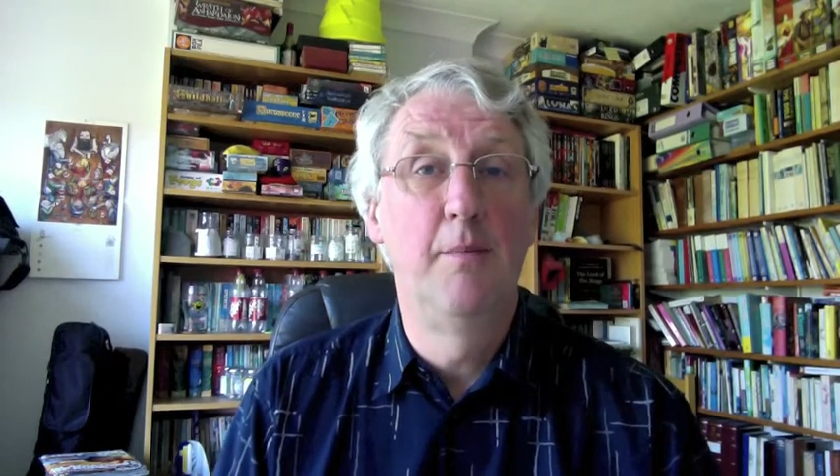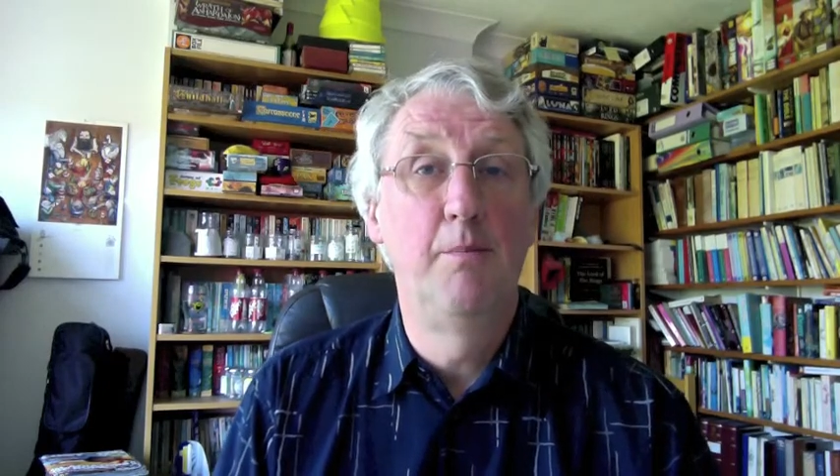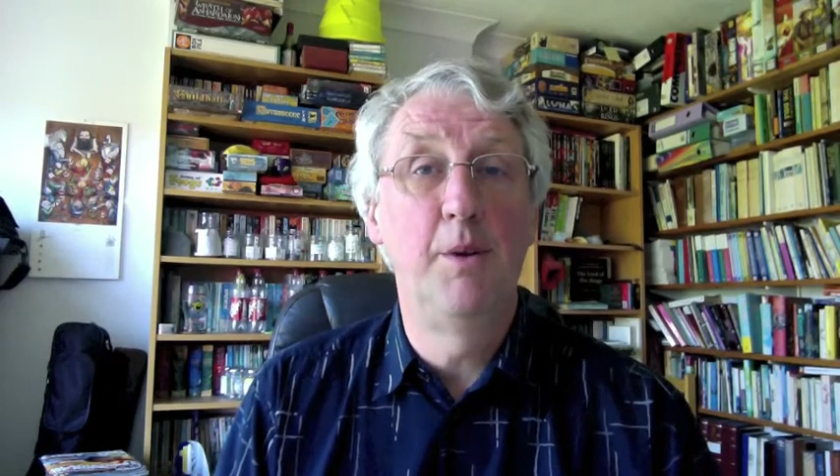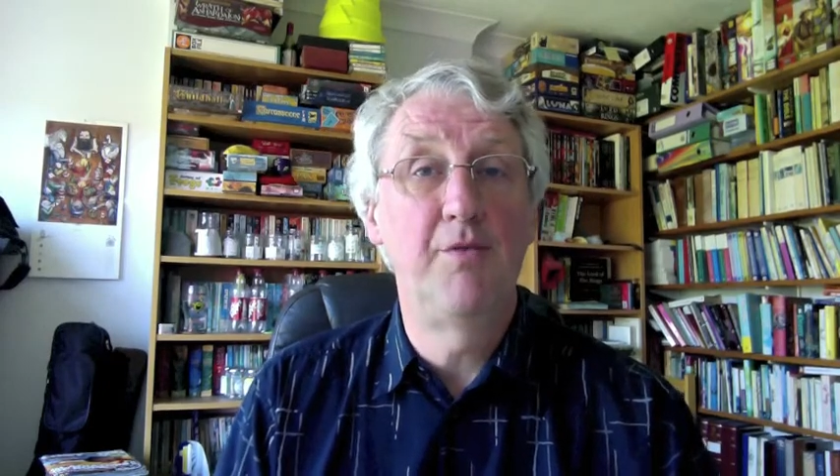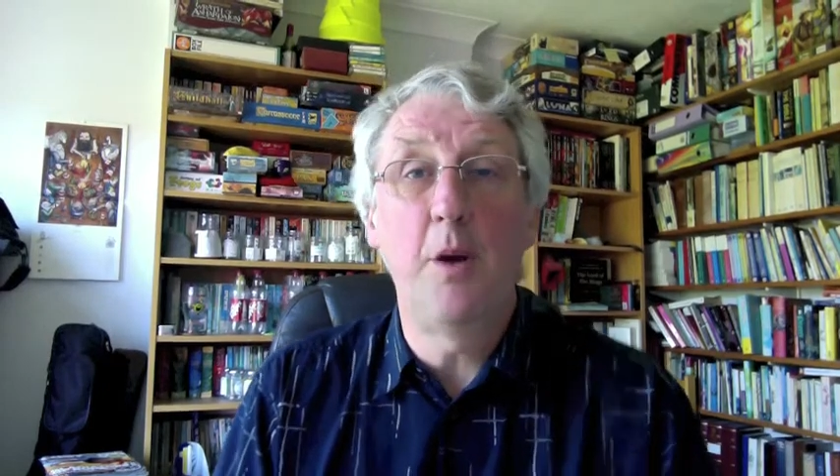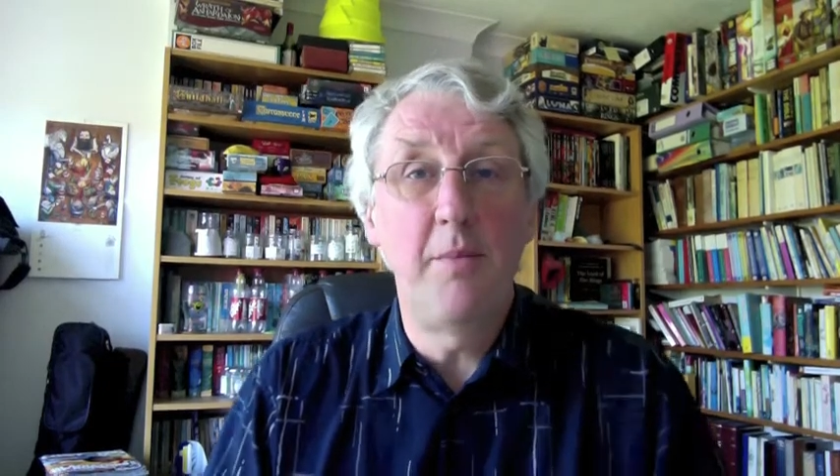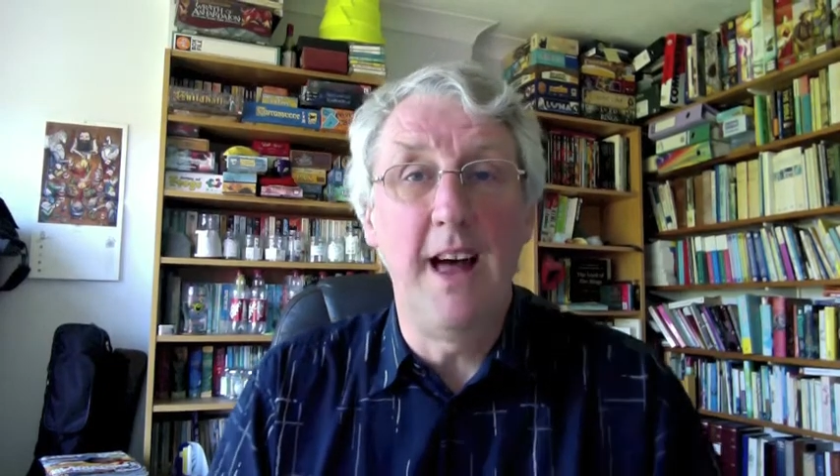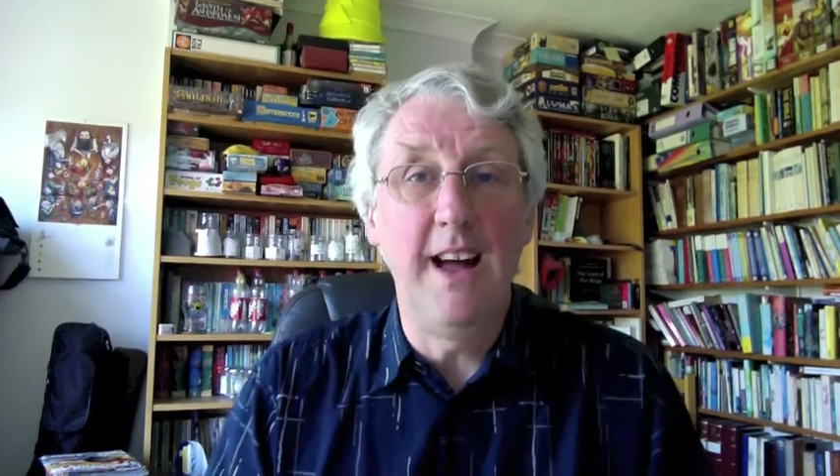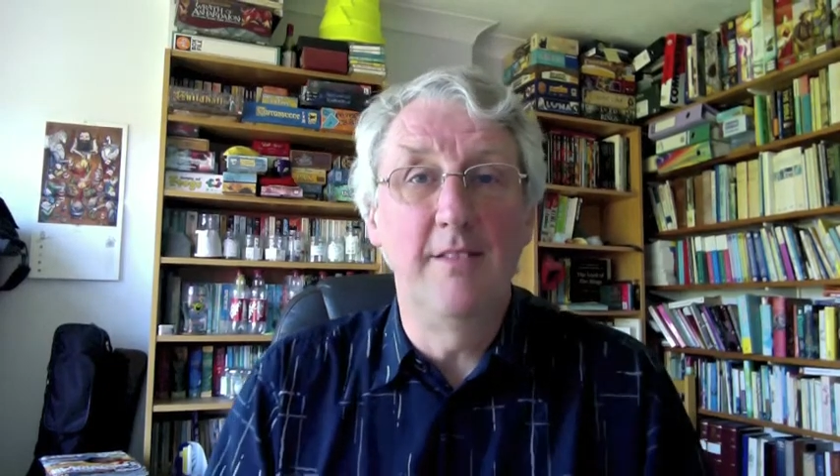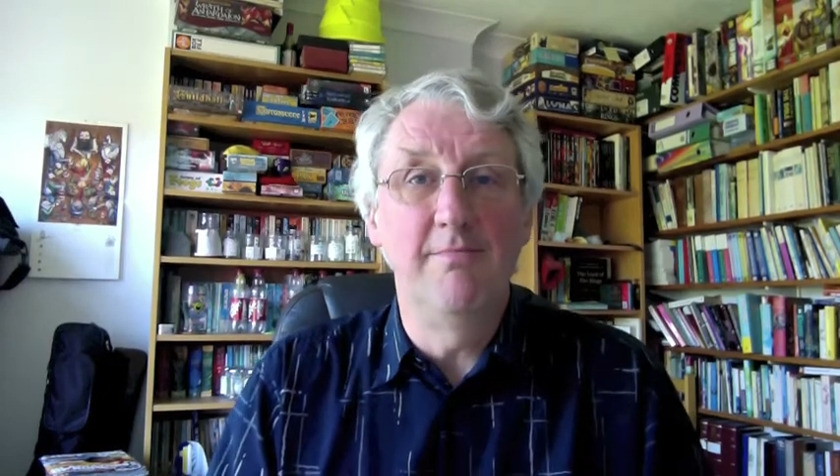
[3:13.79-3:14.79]
But from
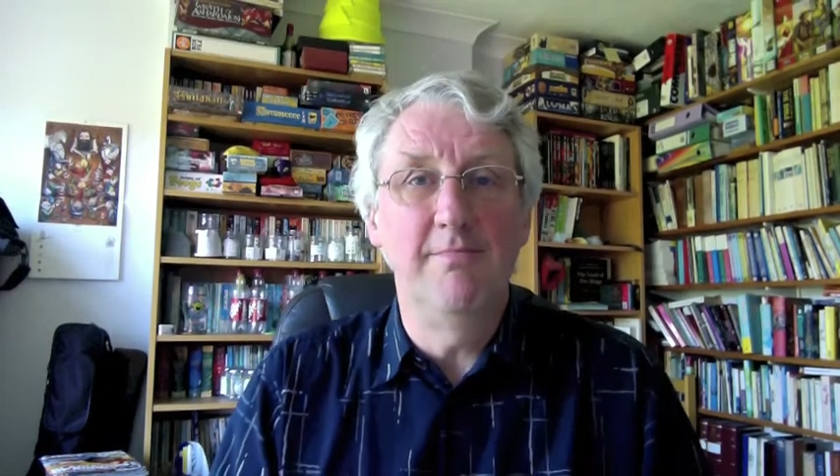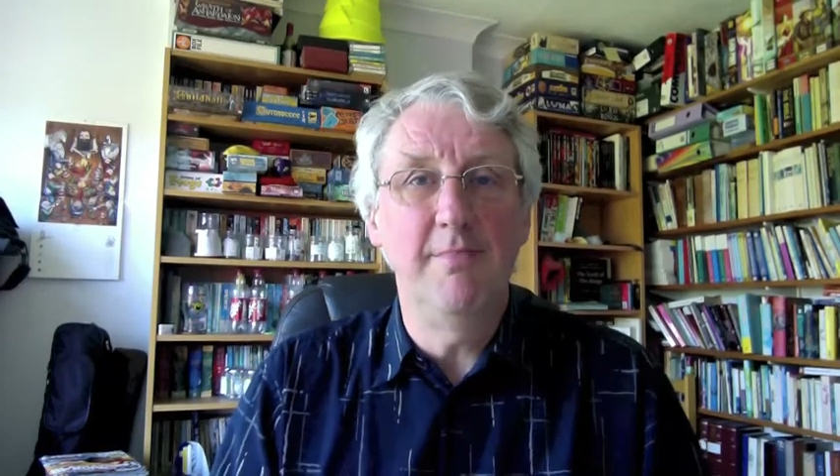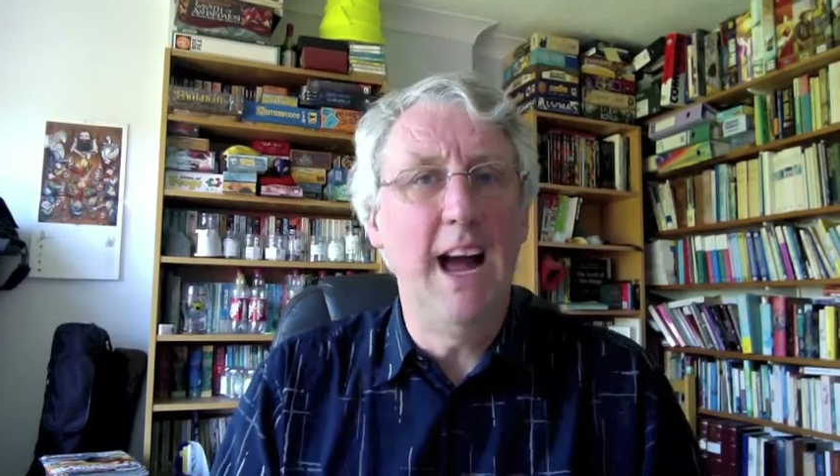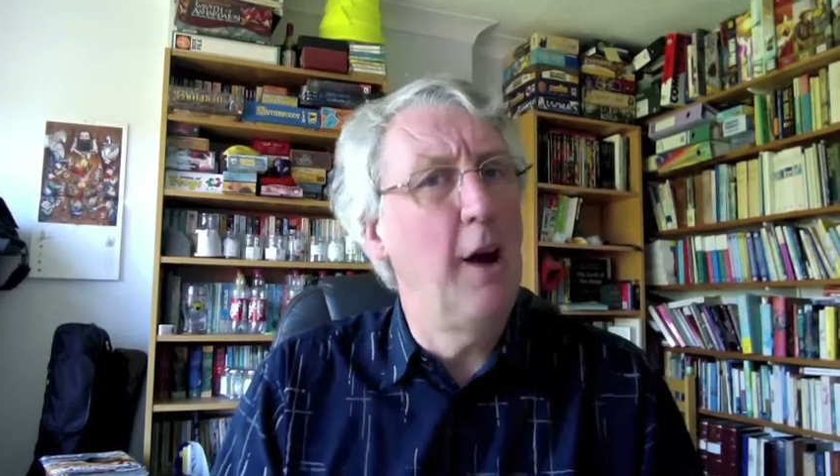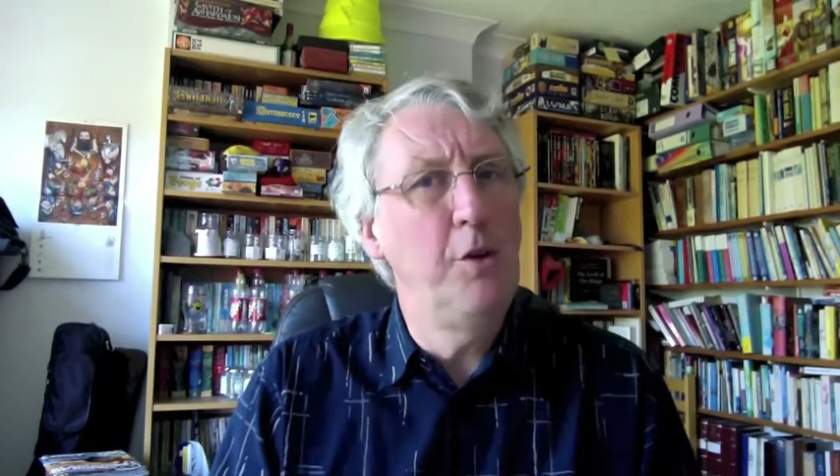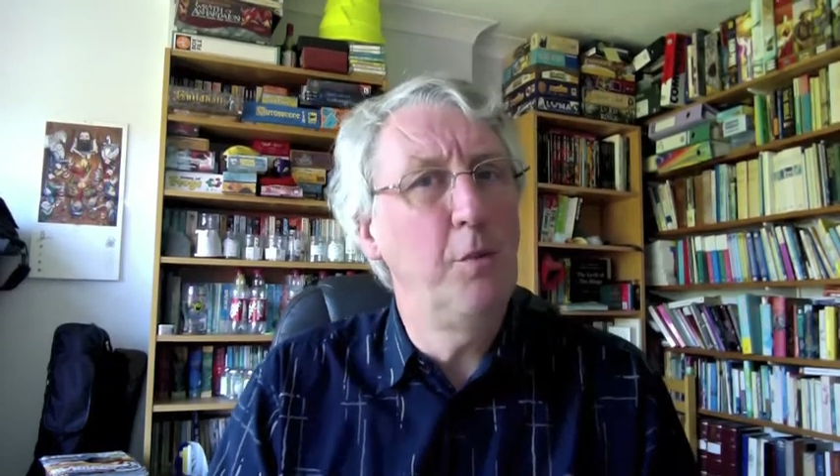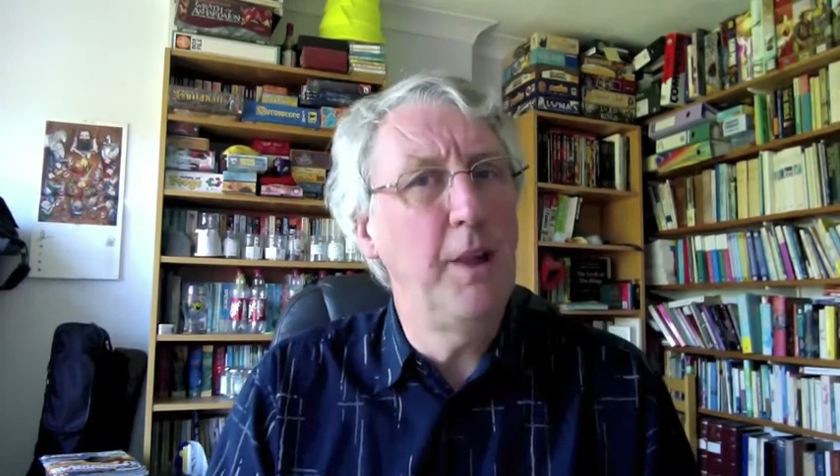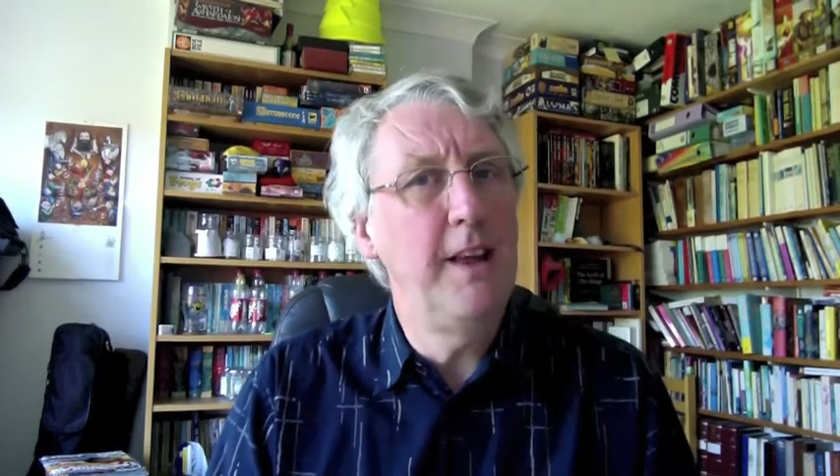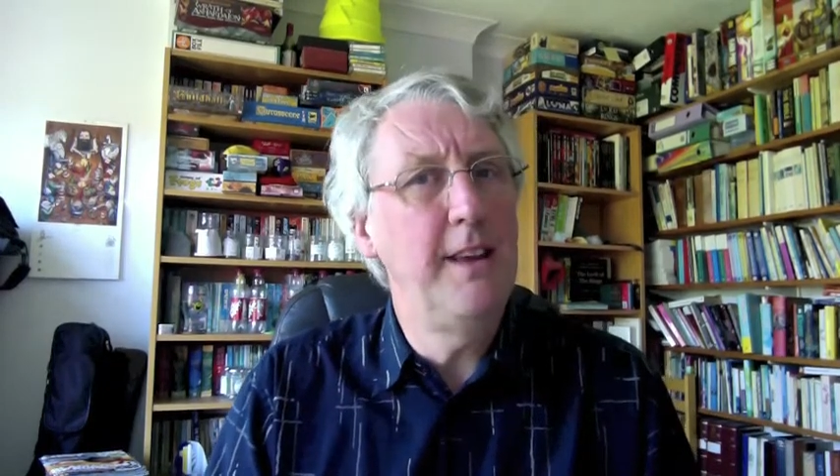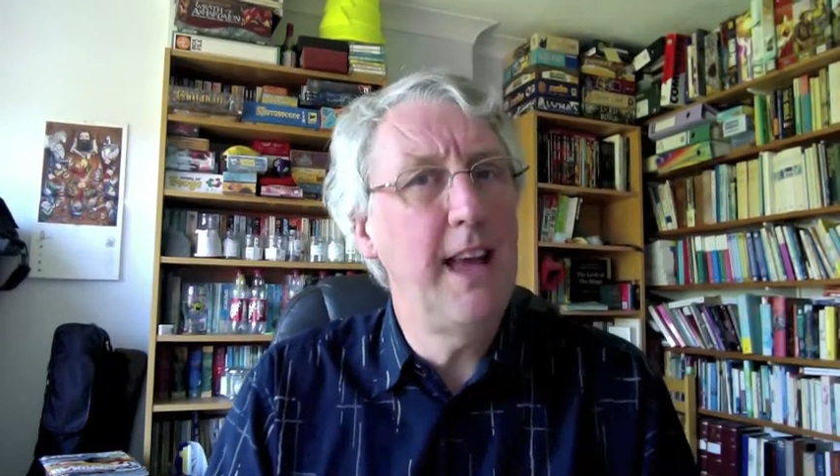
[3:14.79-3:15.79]
that, how do you
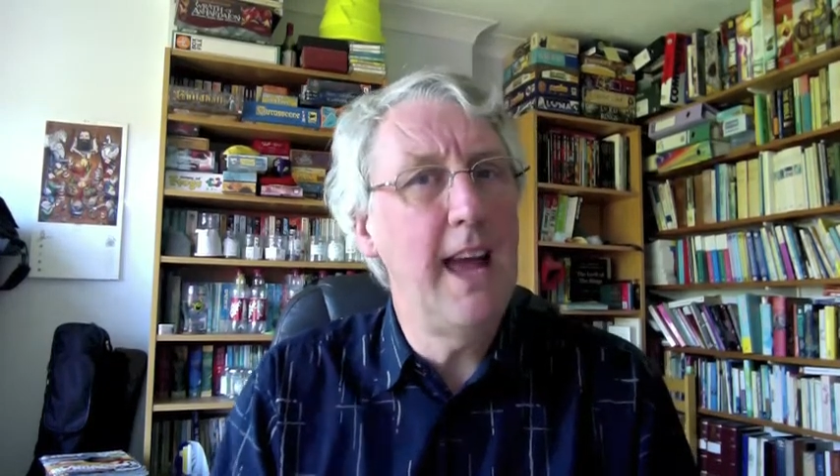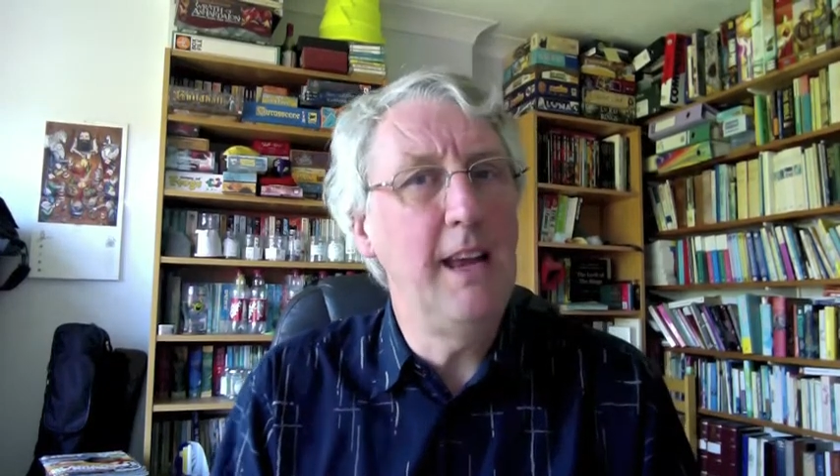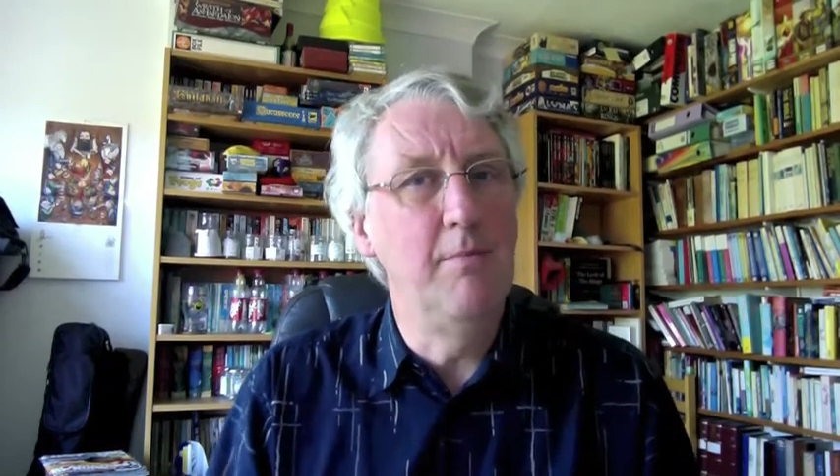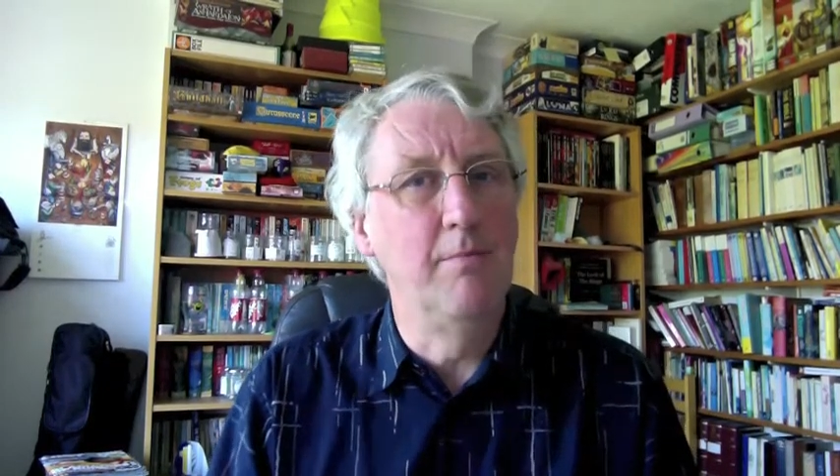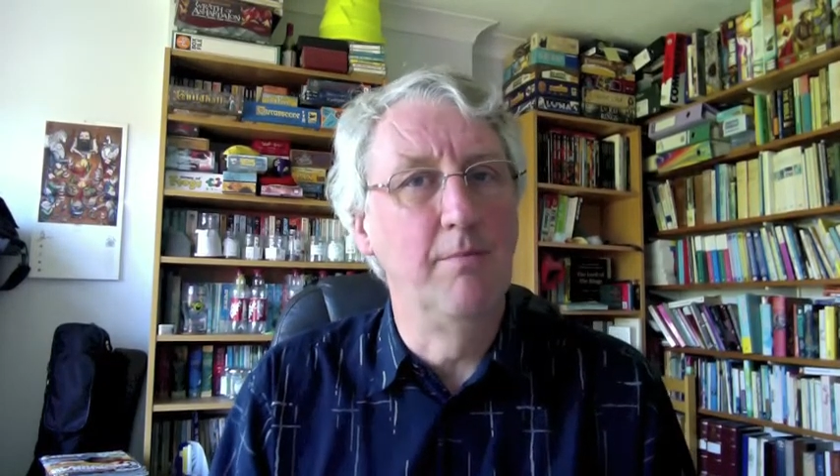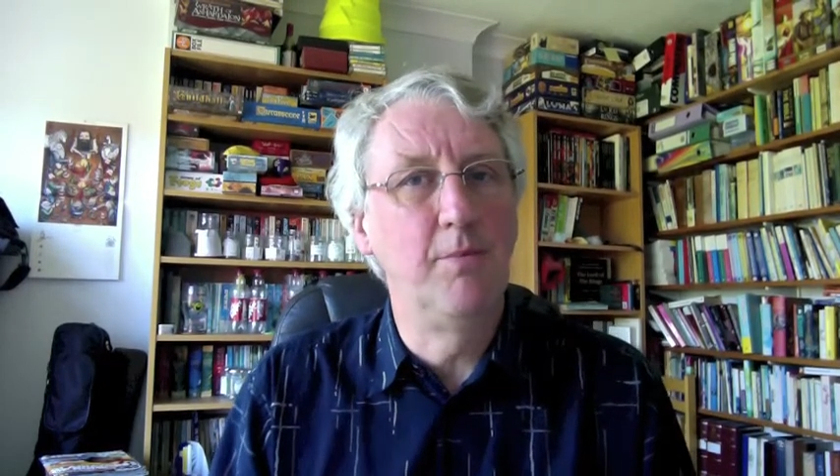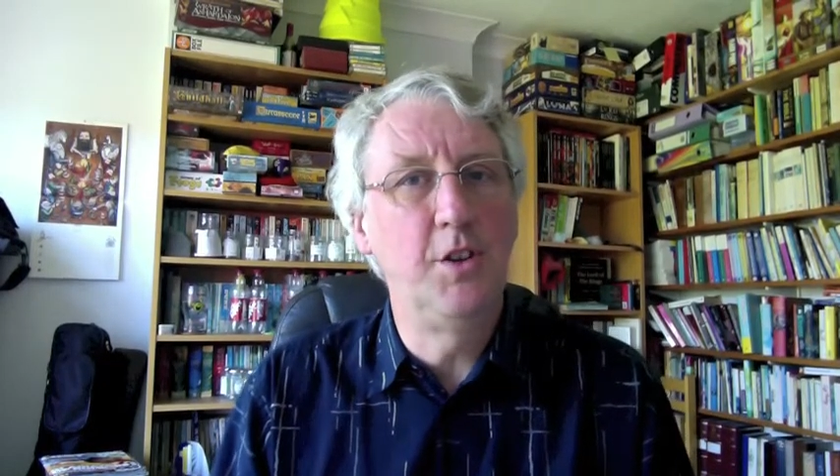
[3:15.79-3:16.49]
play the game?